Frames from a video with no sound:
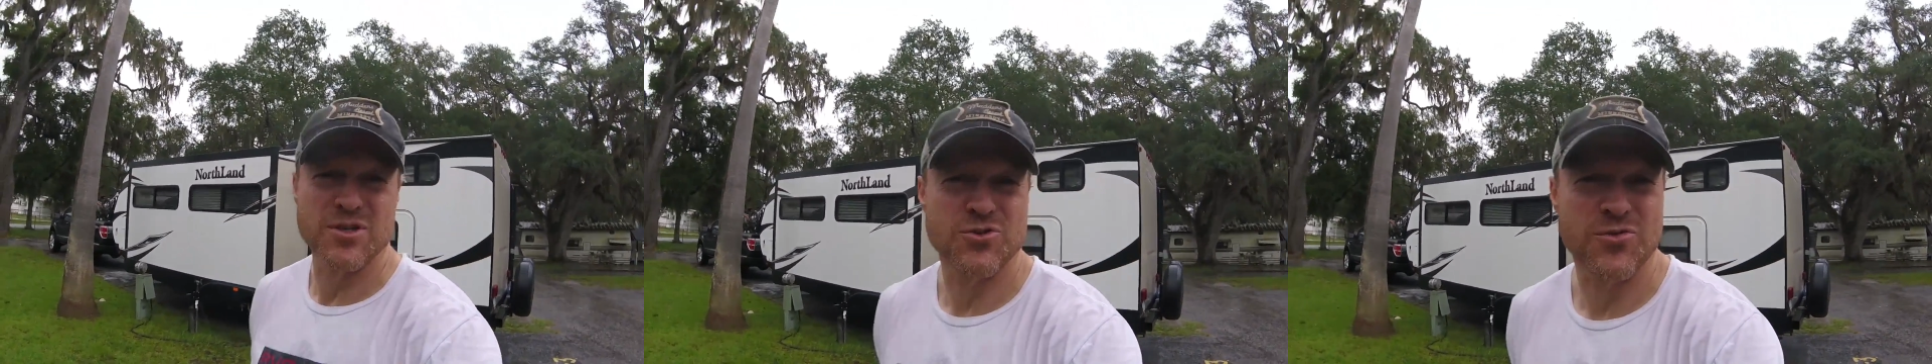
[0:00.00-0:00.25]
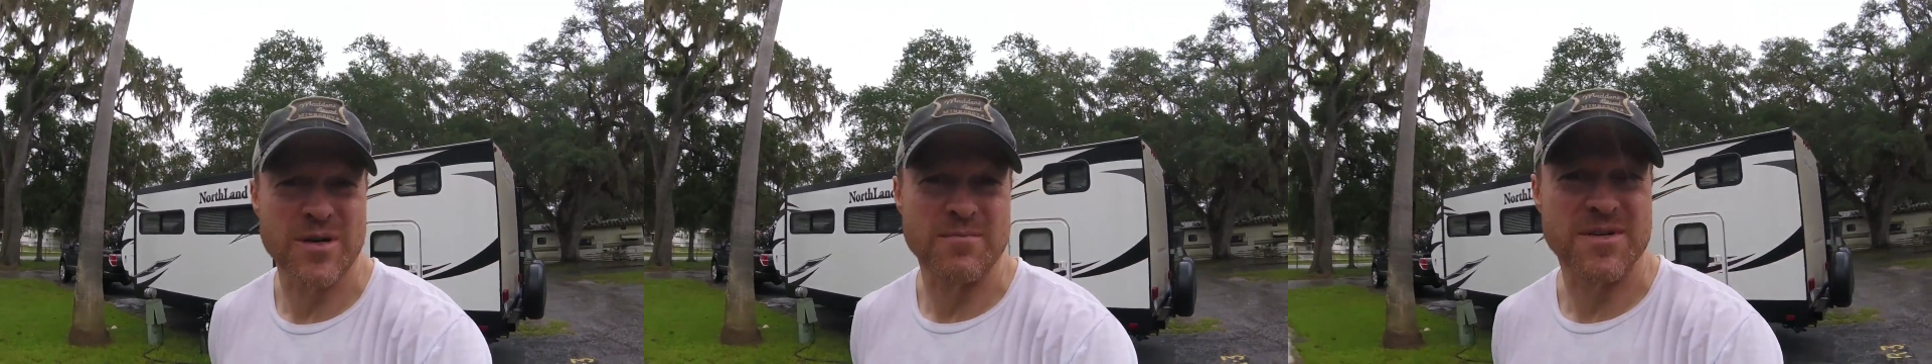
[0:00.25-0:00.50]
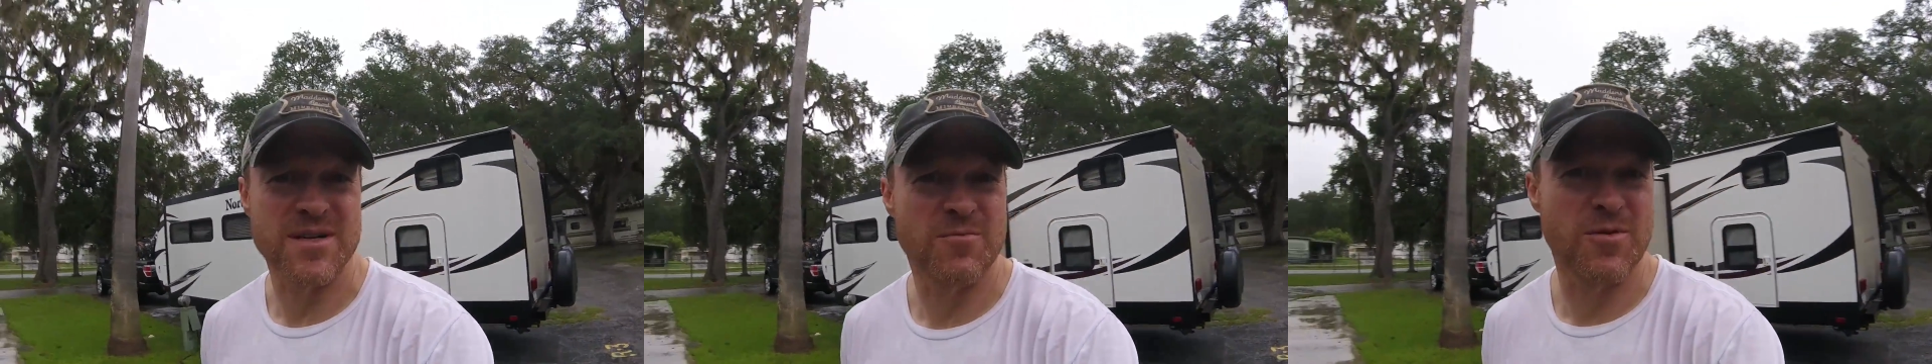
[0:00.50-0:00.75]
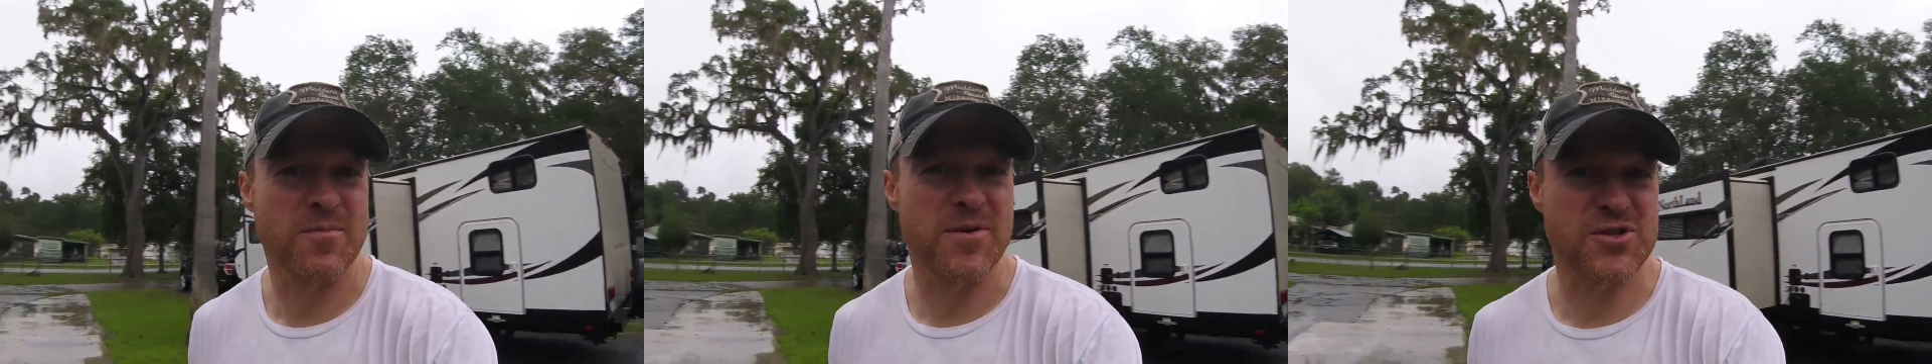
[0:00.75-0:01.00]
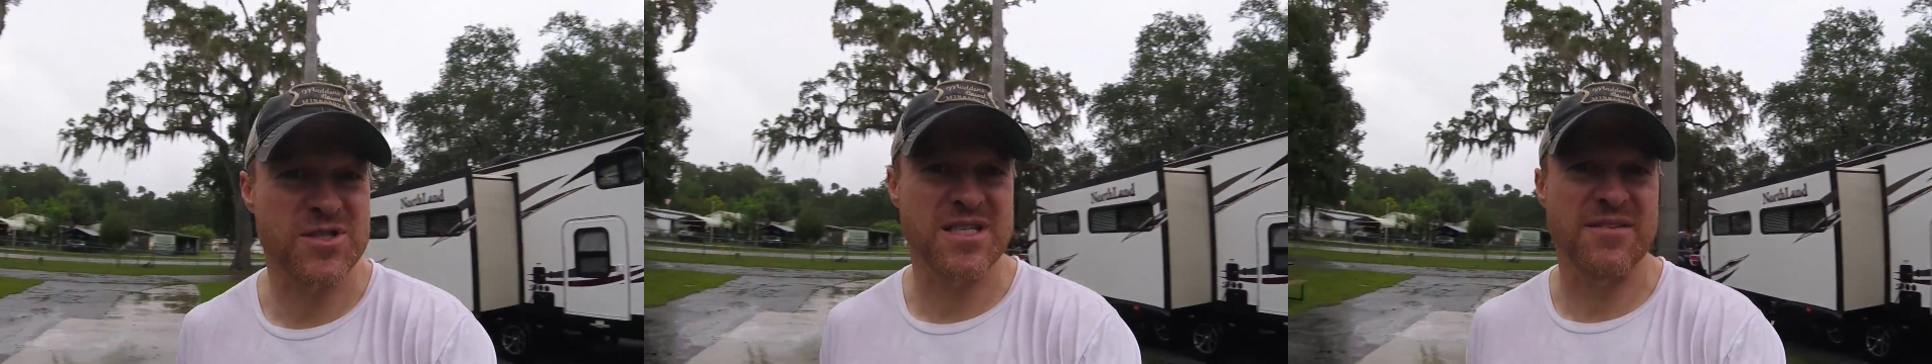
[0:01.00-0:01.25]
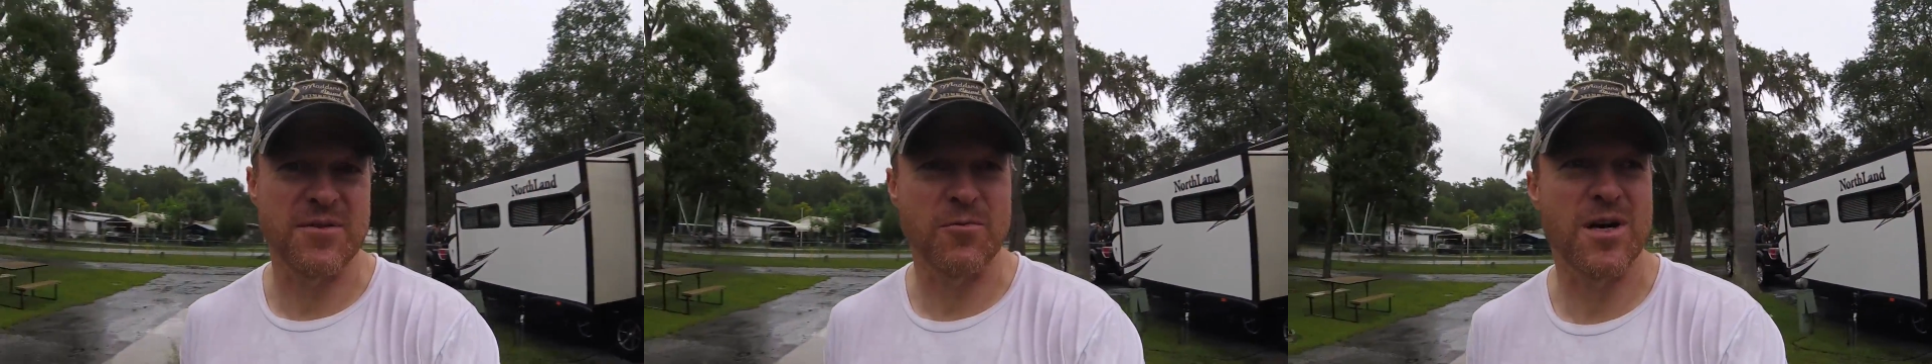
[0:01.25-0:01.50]
been trimmed with a bunch of
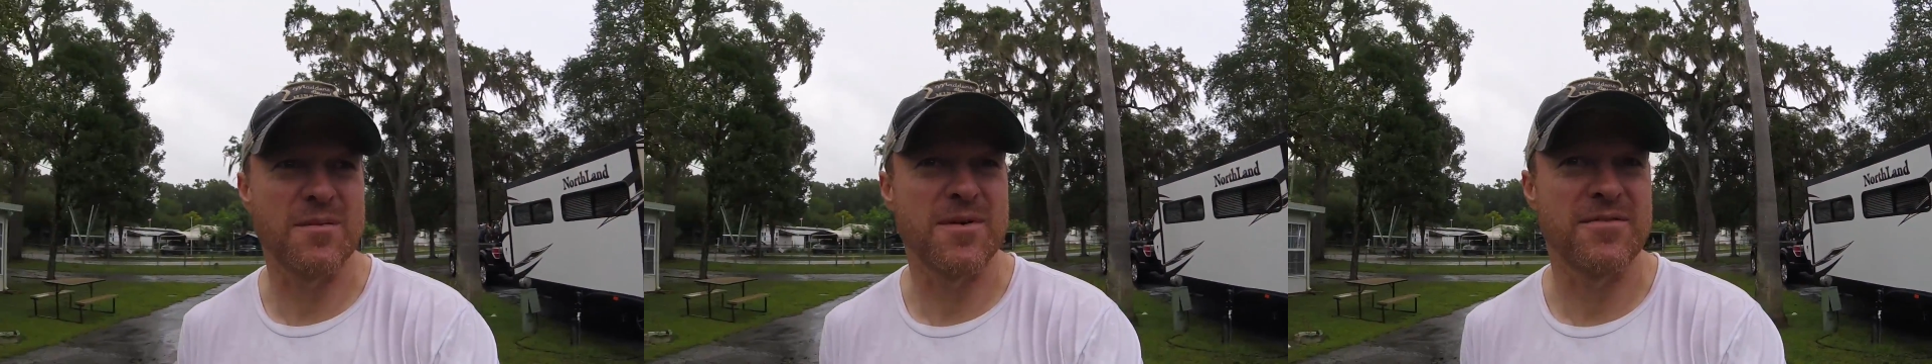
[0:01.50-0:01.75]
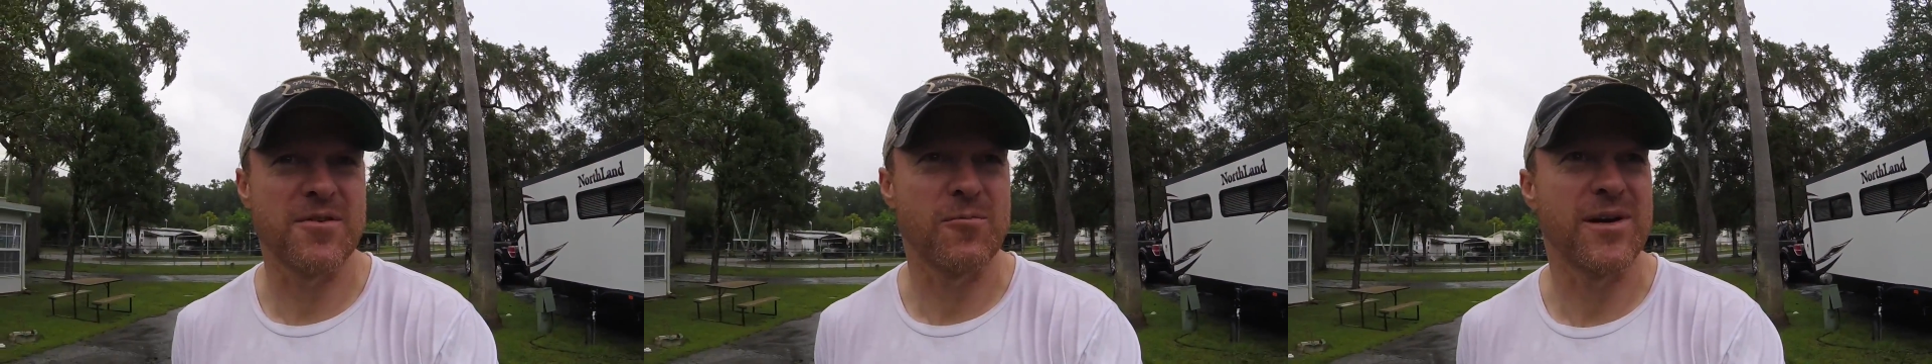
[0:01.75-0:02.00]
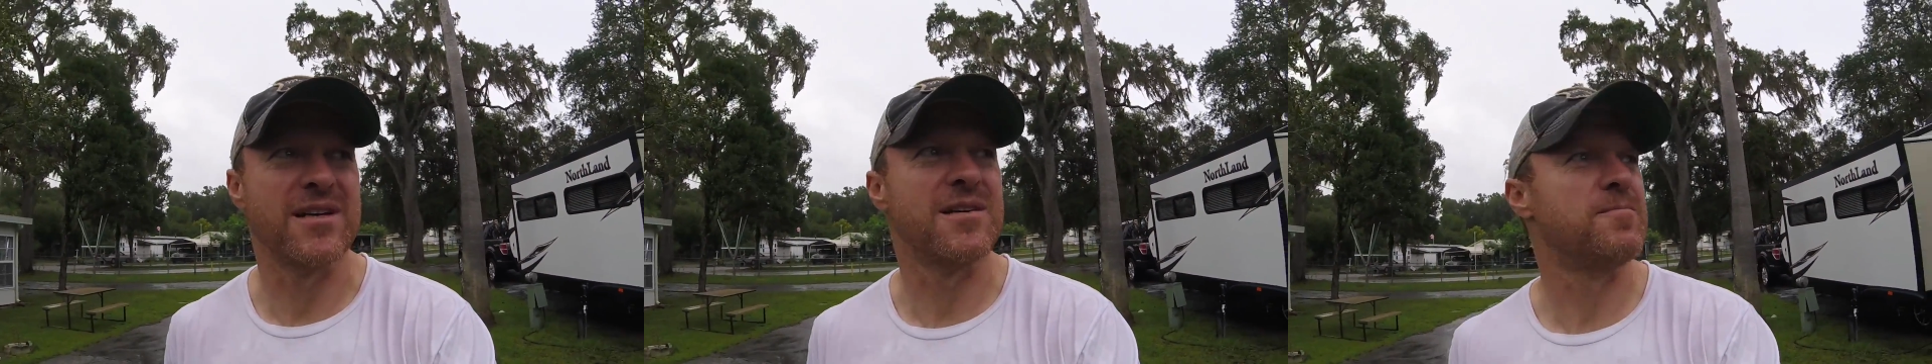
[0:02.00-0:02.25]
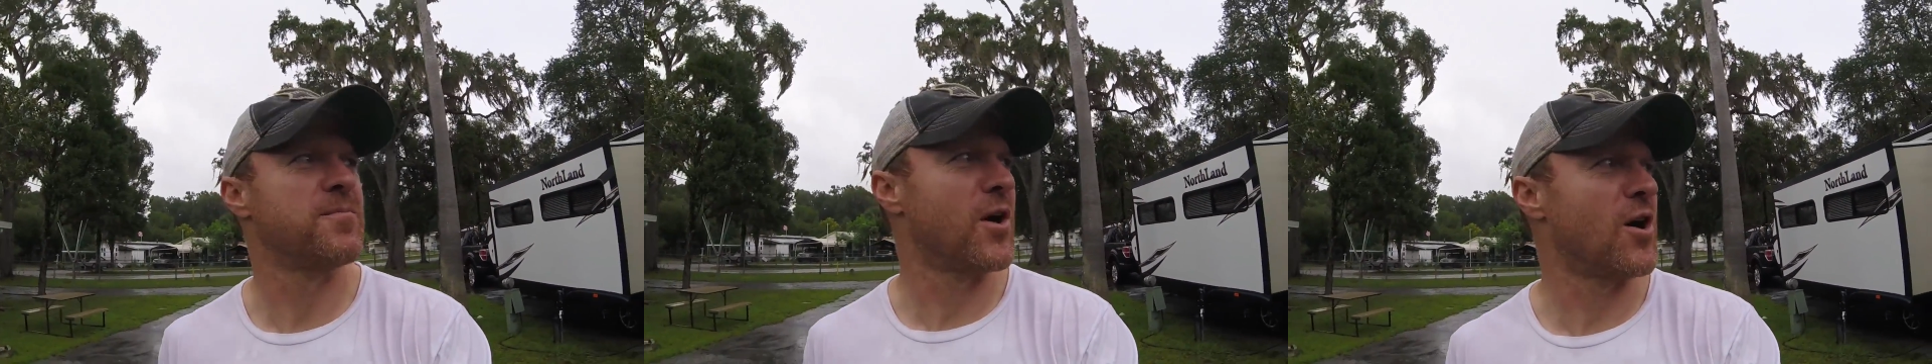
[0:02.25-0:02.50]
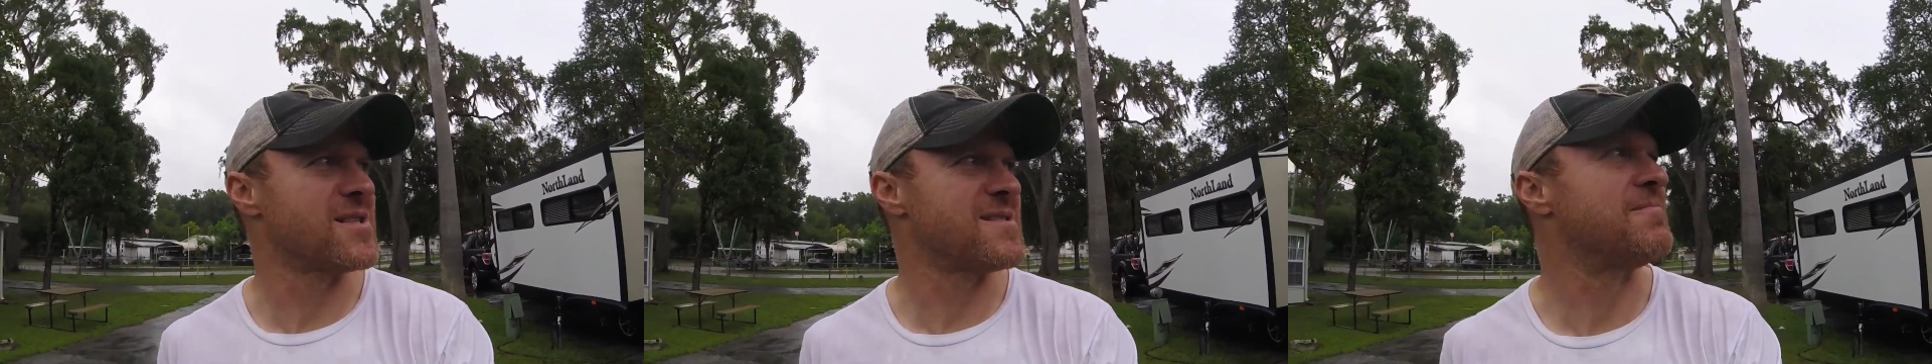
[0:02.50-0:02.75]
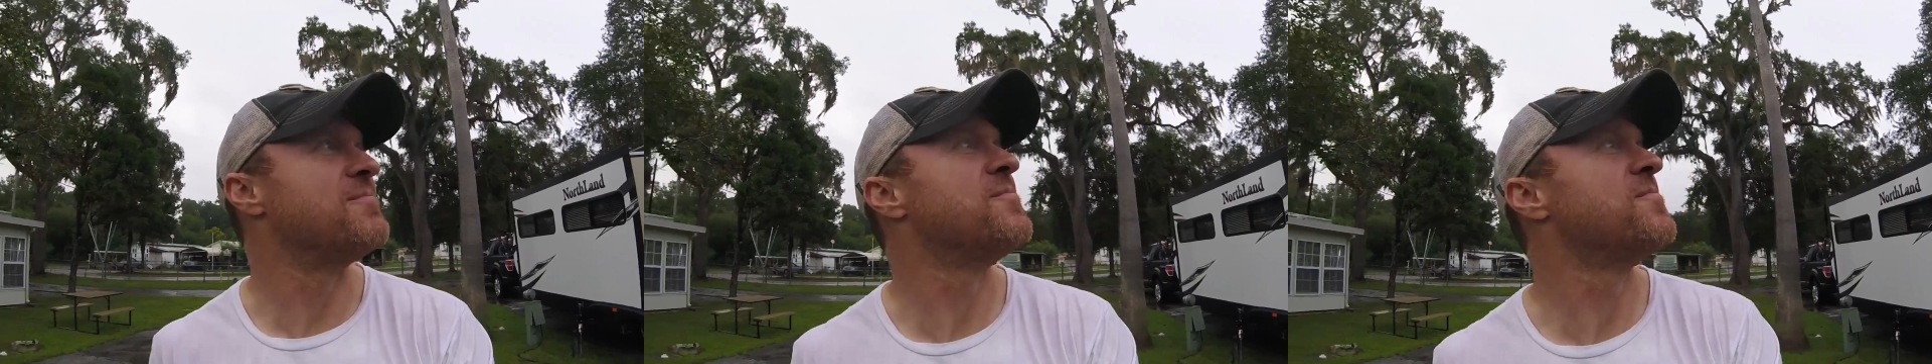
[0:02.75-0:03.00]
stuff that will come off the wind. Awesome.